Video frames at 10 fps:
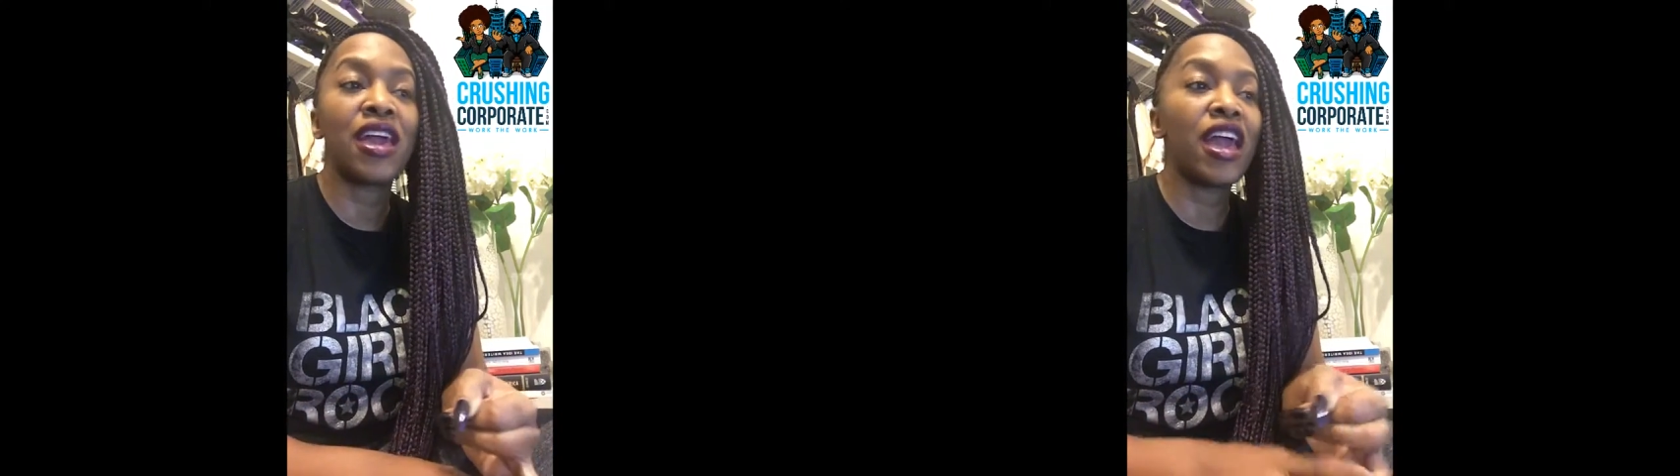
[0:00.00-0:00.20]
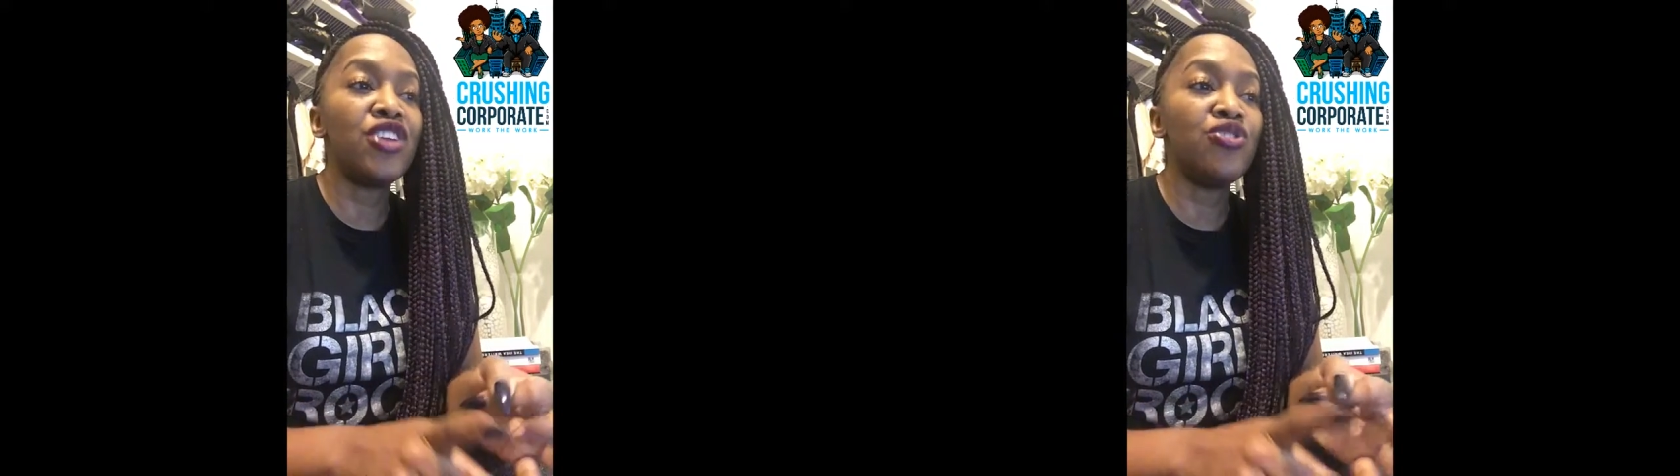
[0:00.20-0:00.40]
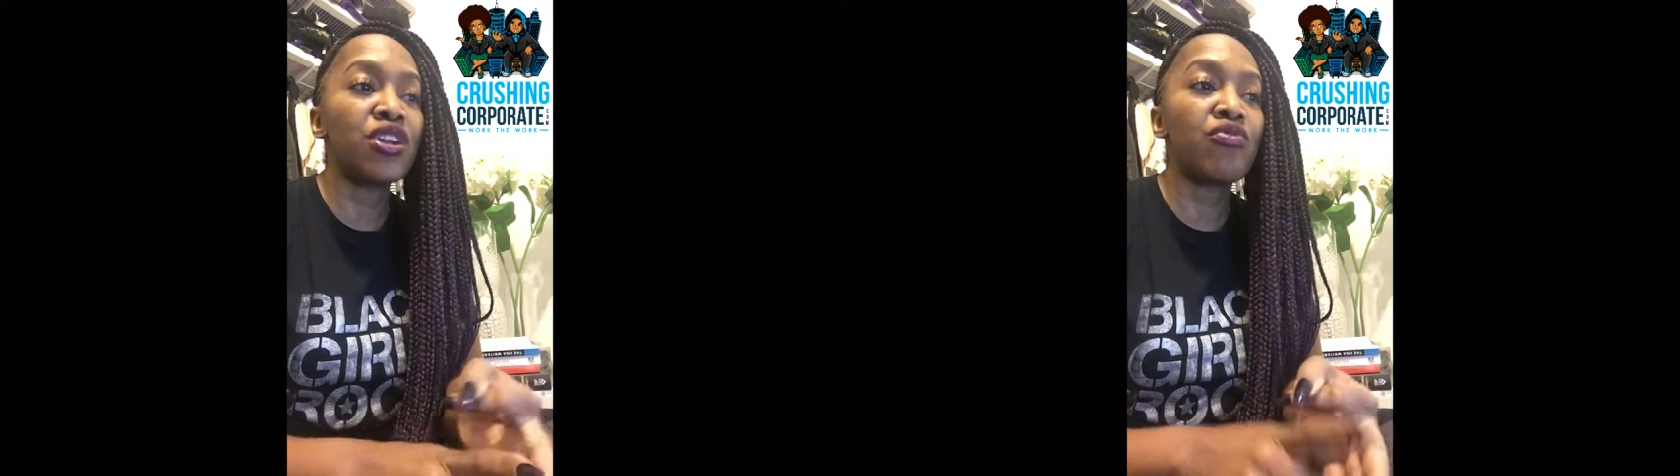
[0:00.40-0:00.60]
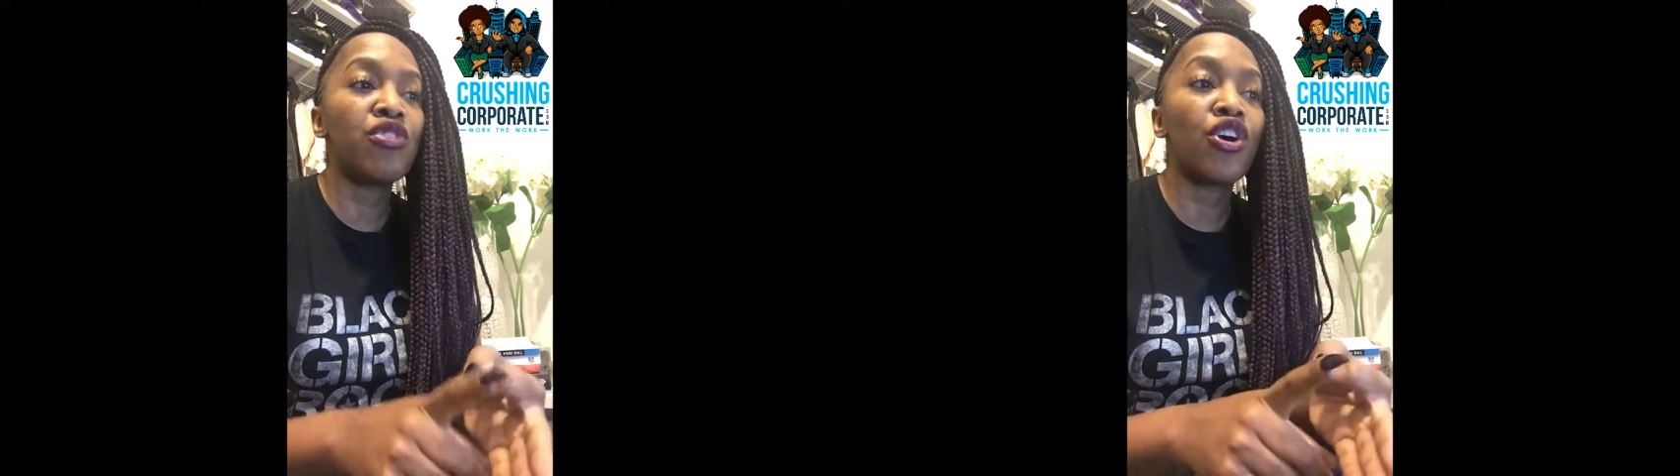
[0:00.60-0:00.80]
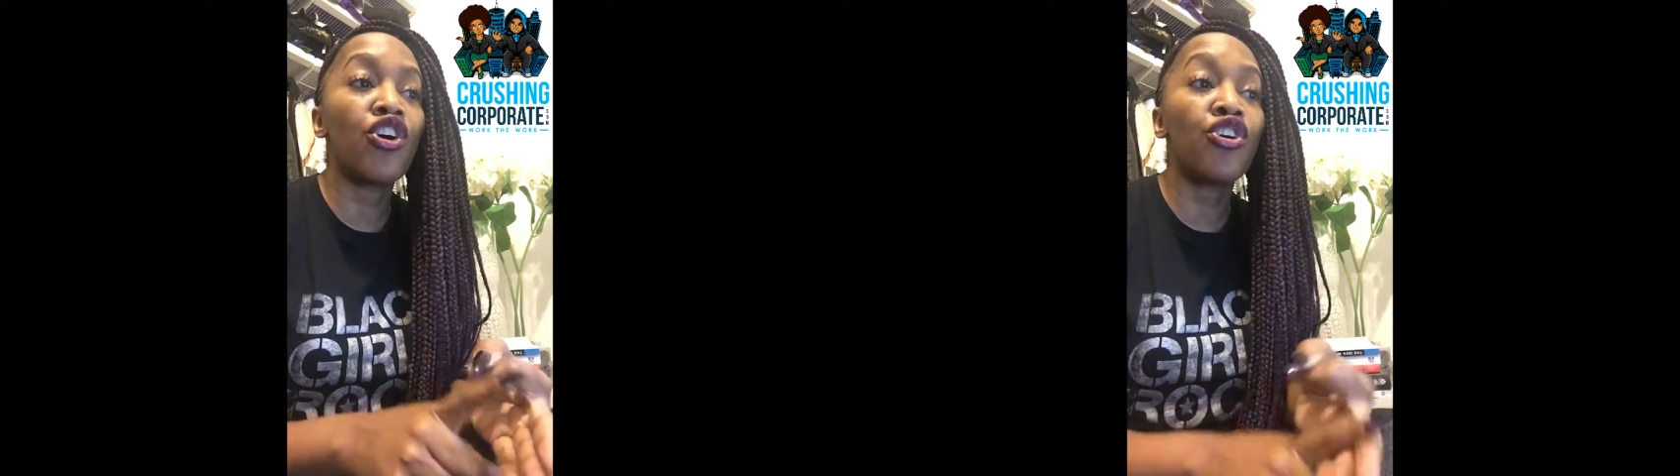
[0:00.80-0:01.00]
and you can
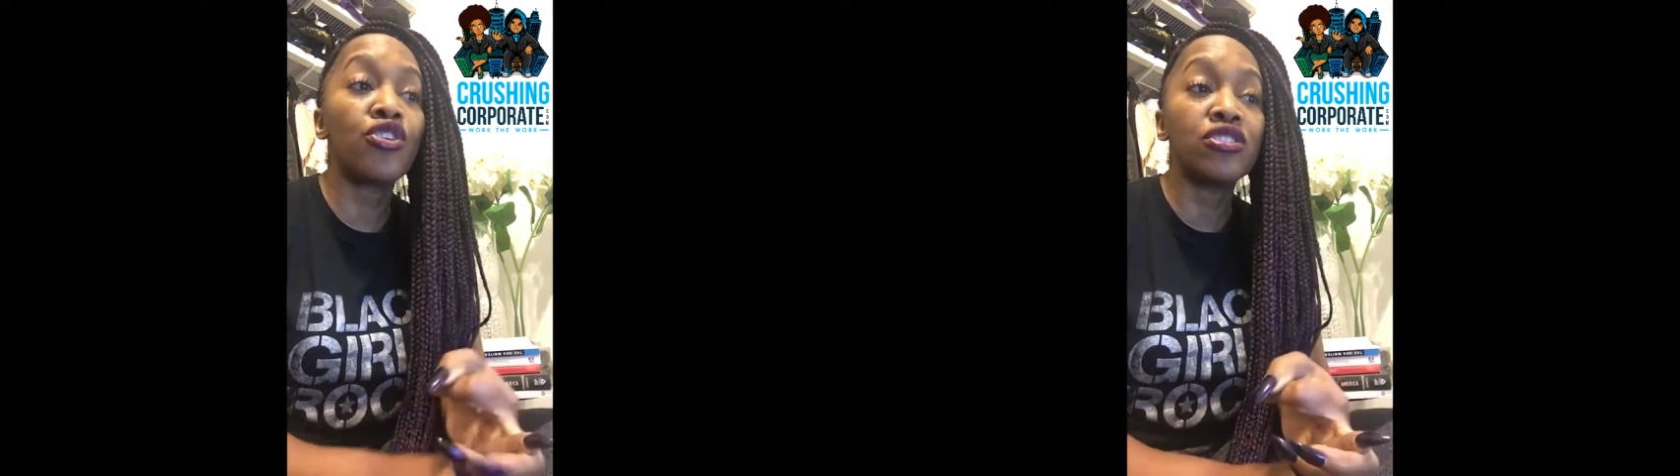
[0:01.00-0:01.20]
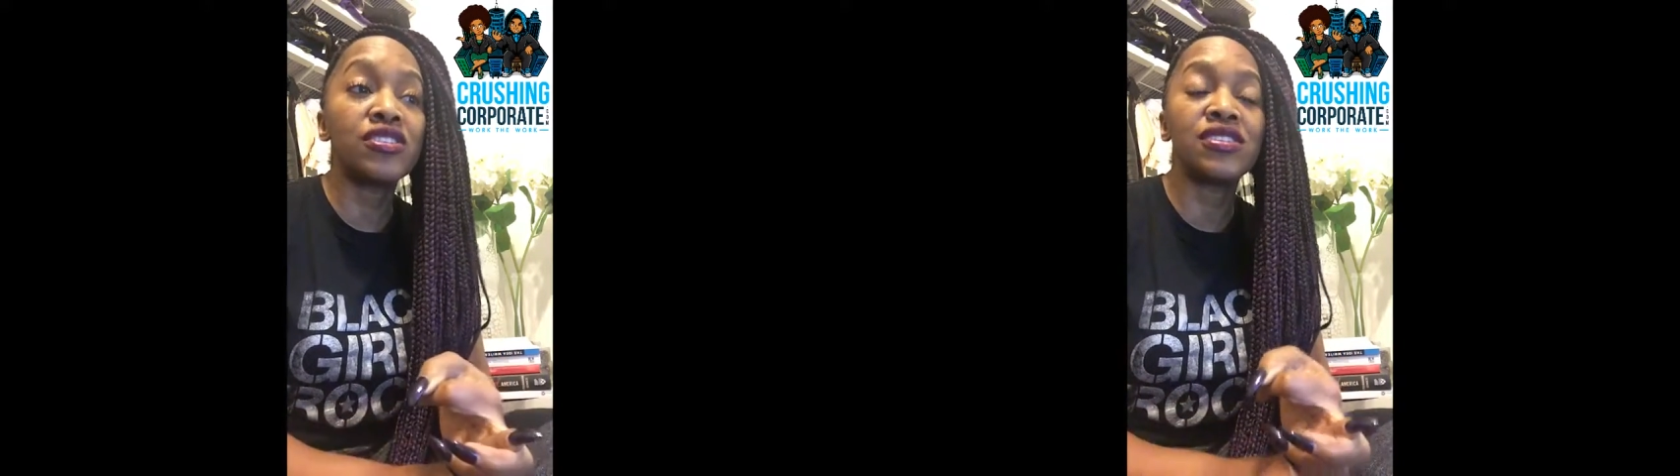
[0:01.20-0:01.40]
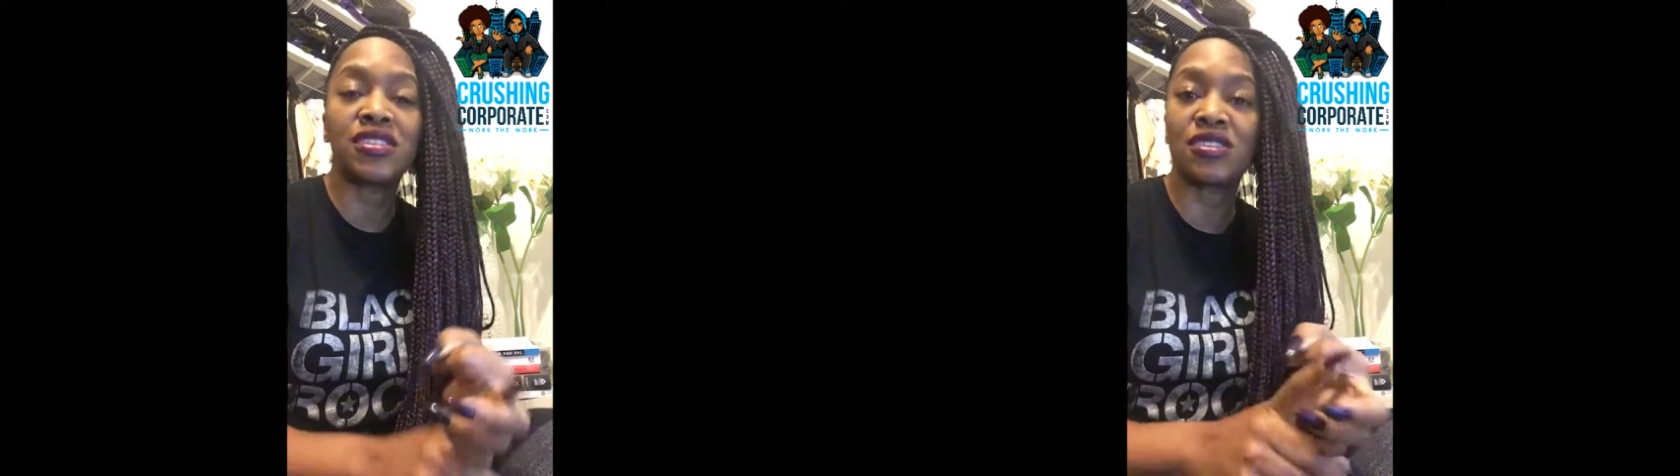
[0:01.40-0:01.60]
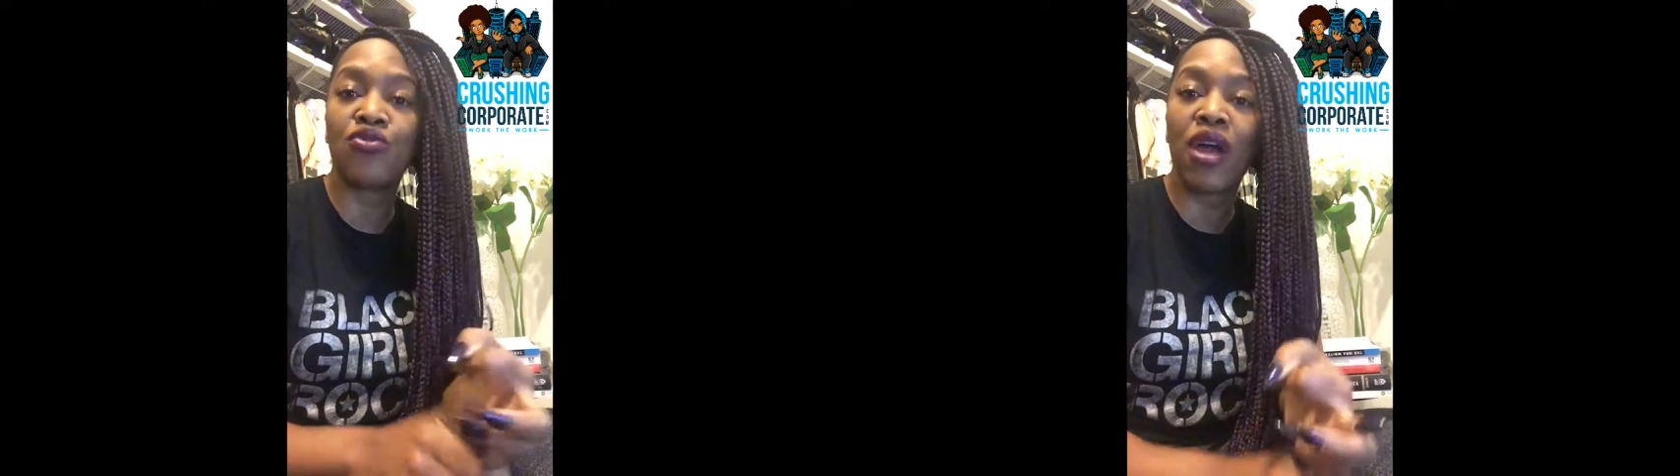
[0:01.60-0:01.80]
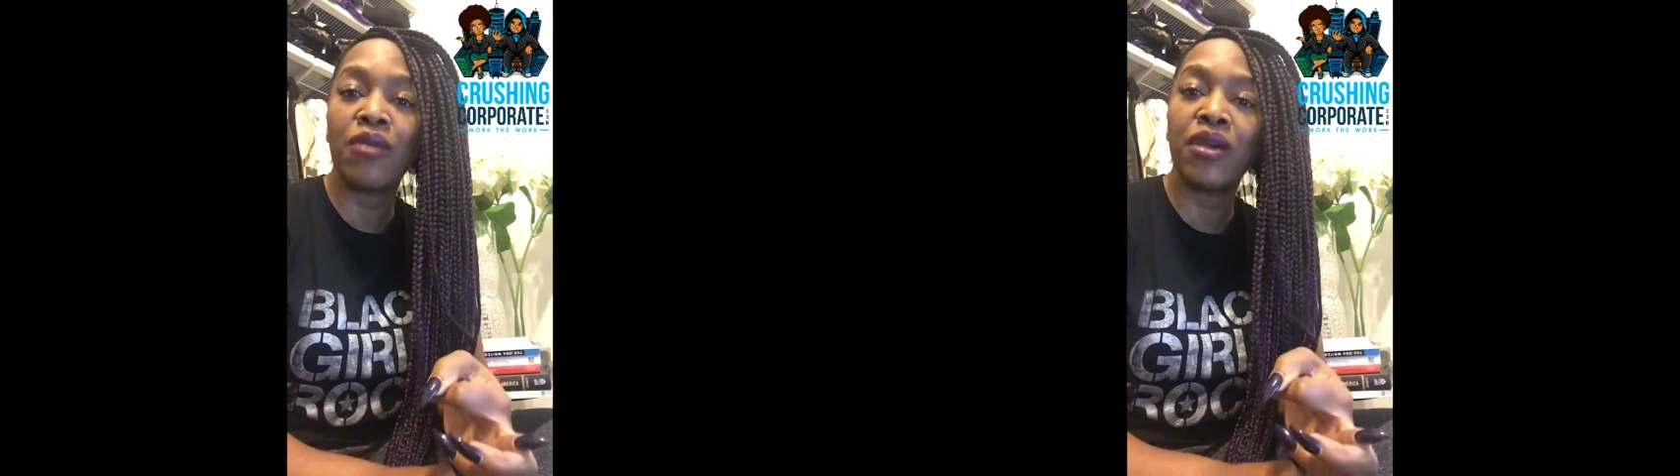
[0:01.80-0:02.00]
rehearse
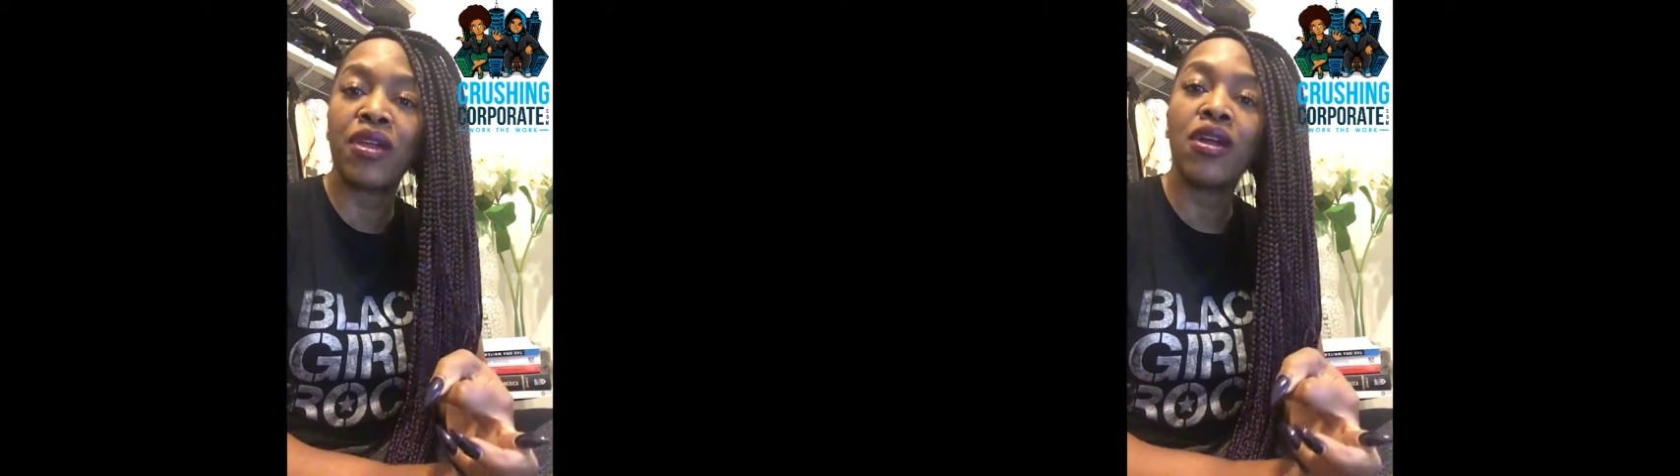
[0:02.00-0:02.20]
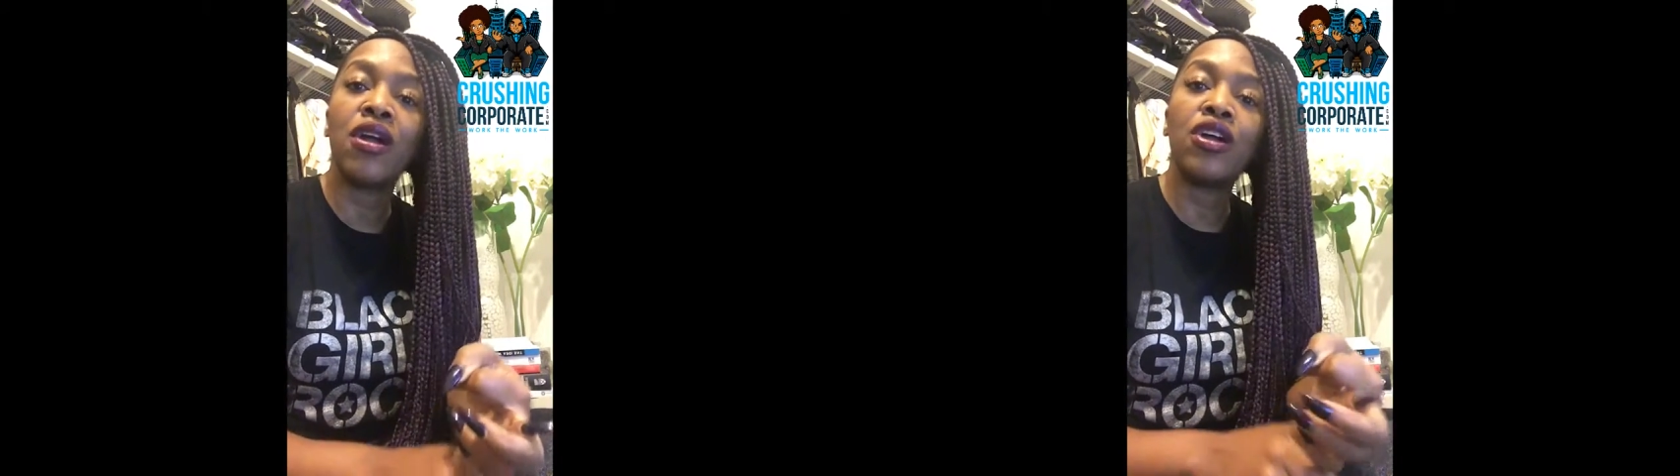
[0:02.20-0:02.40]
describing